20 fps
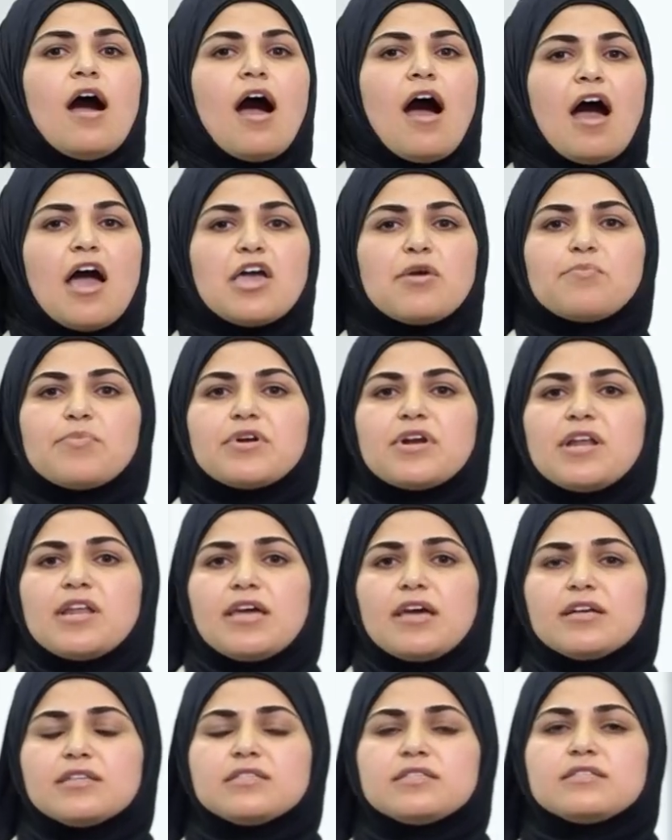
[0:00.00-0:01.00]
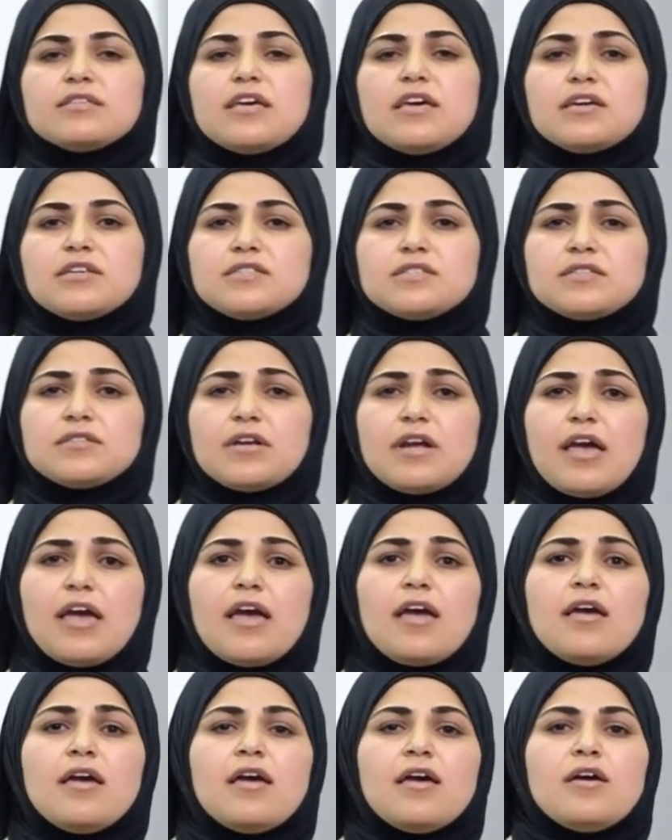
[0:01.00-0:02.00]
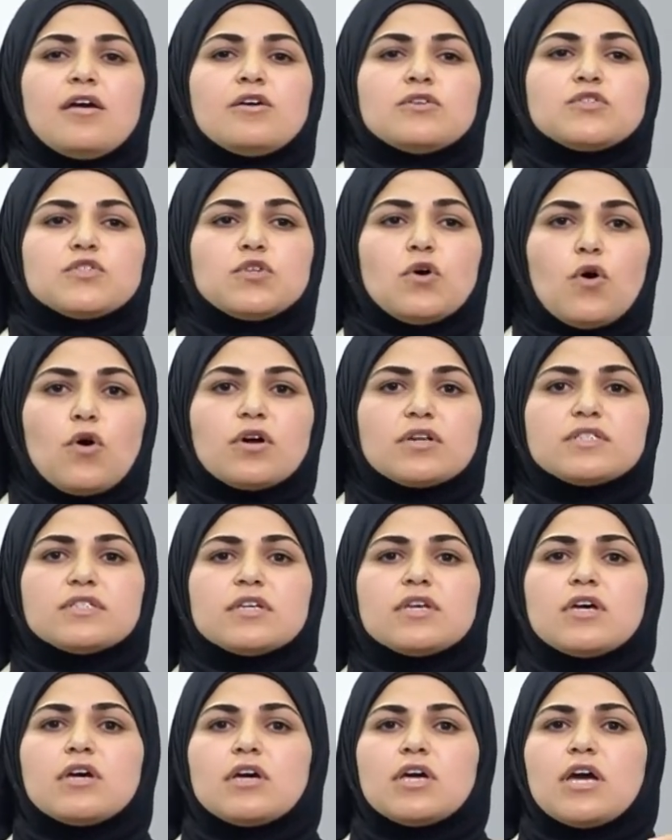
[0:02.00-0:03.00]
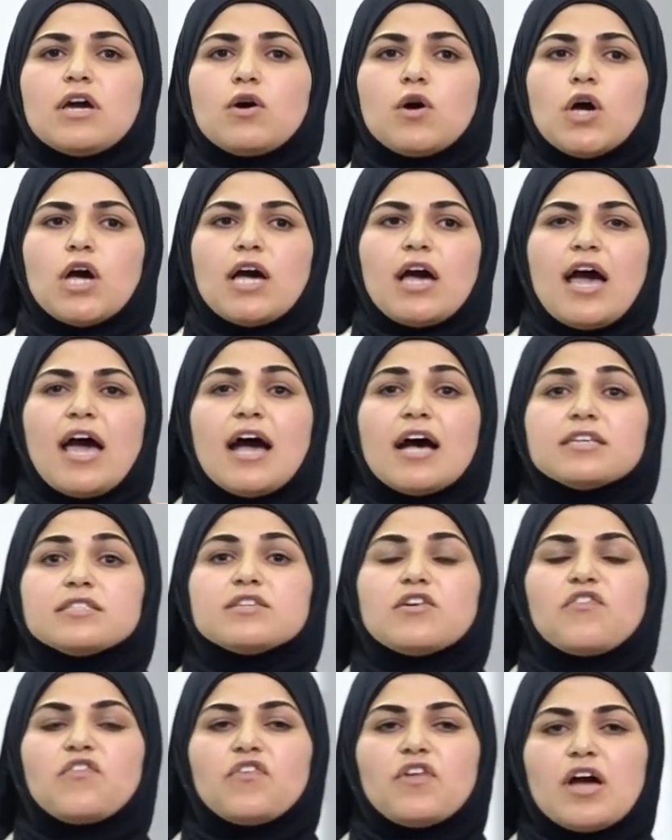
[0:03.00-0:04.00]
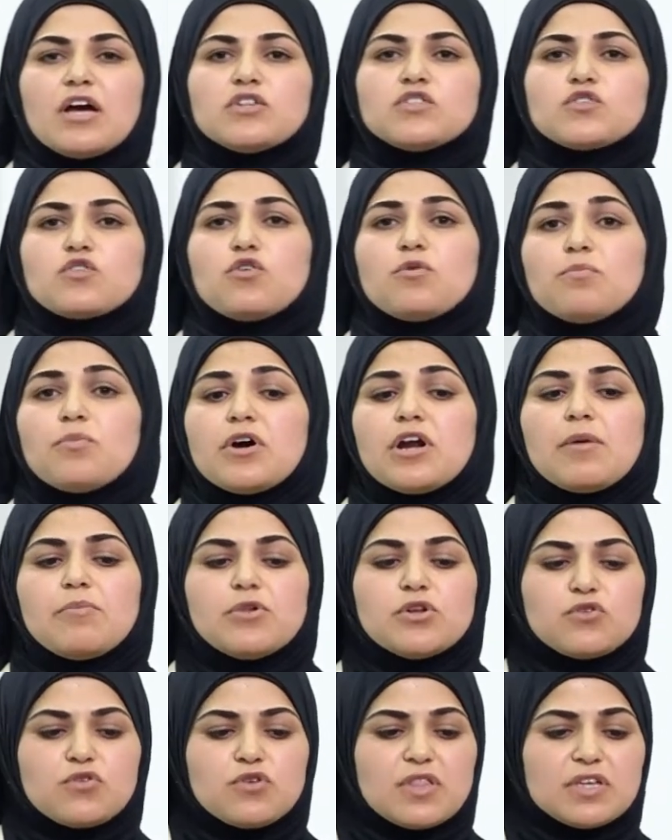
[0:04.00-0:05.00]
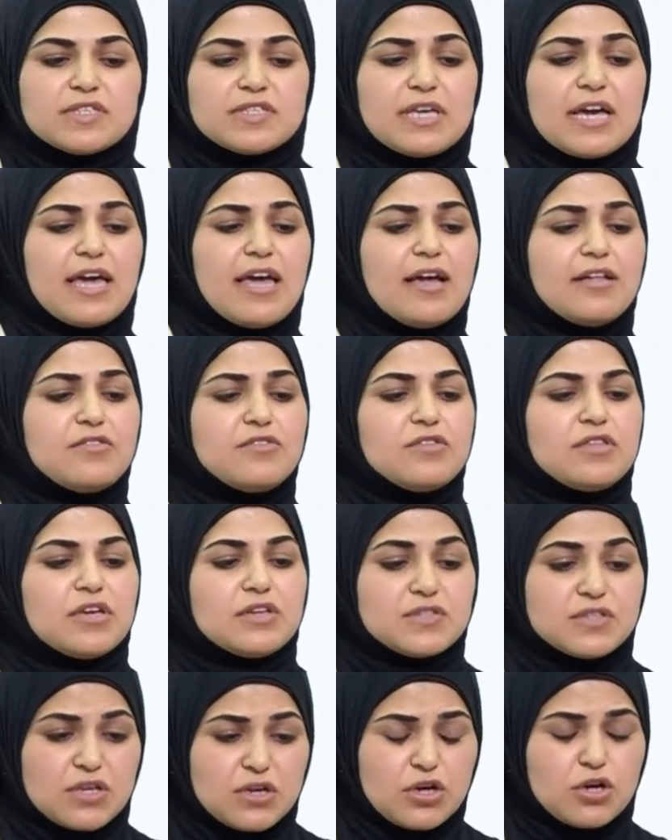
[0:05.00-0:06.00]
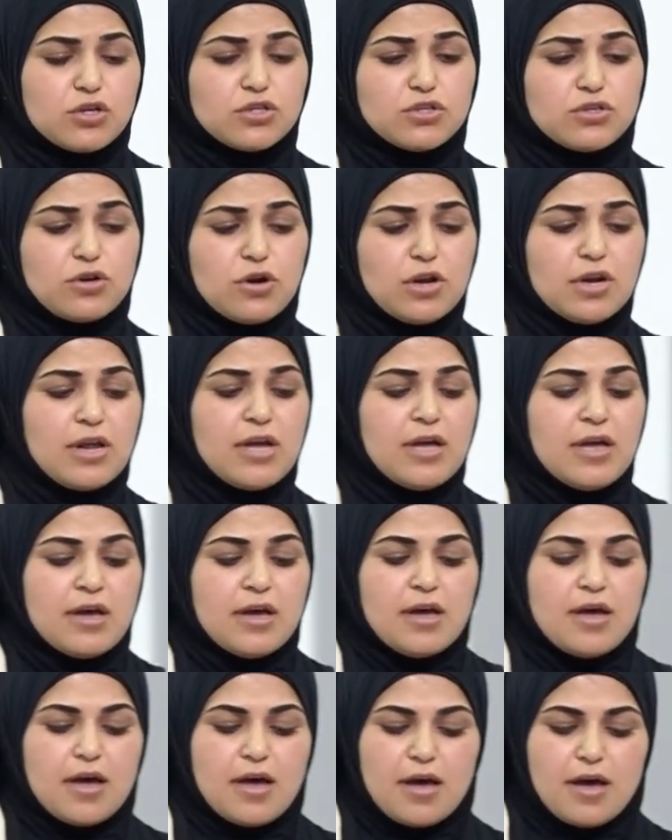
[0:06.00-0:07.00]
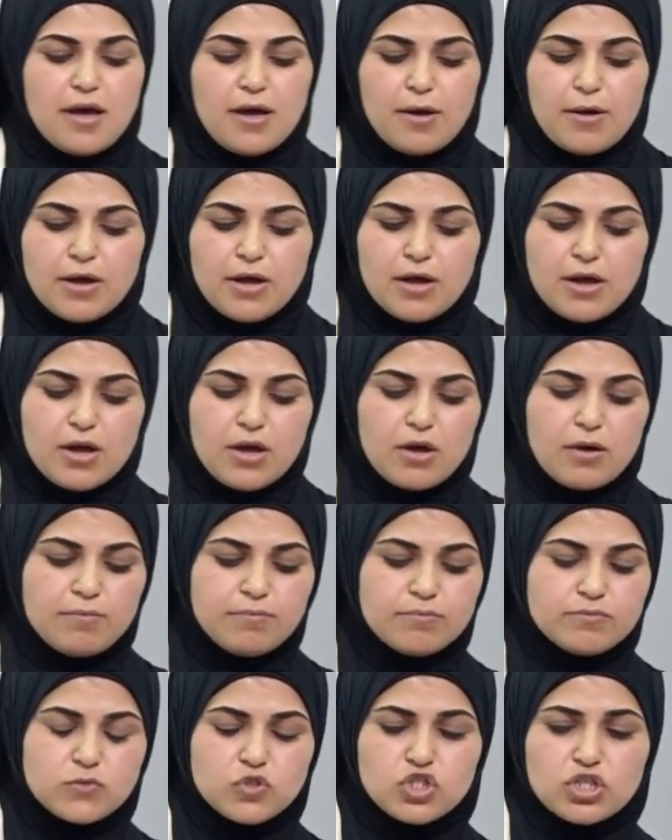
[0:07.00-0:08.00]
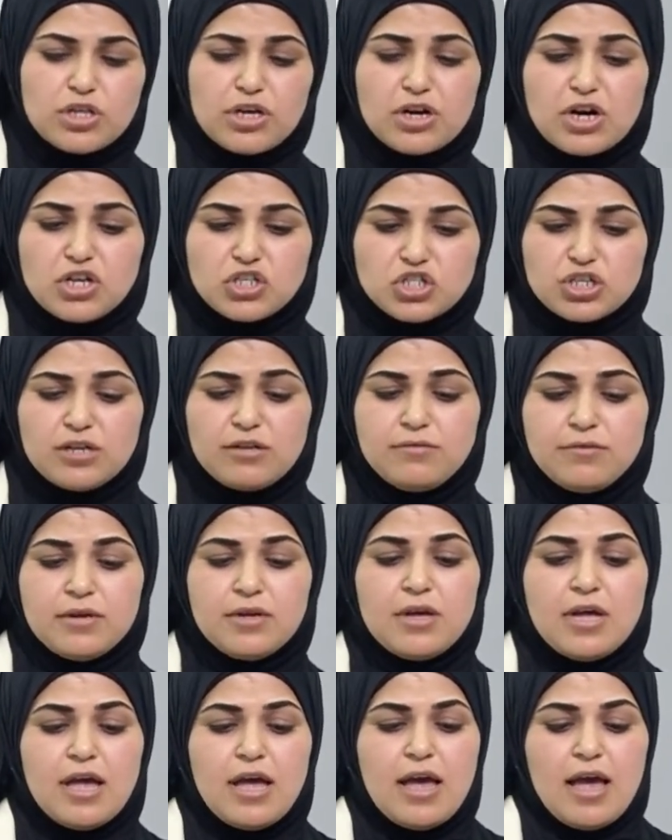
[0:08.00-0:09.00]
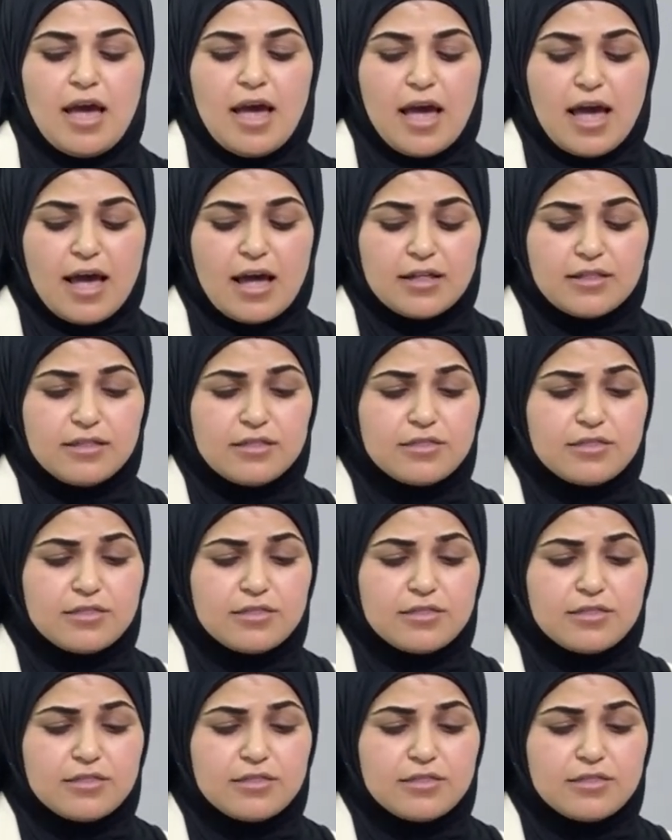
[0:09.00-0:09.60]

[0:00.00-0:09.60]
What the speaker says: high brilliance X-ray source, has a flux comparable to the second synchrotron generation. And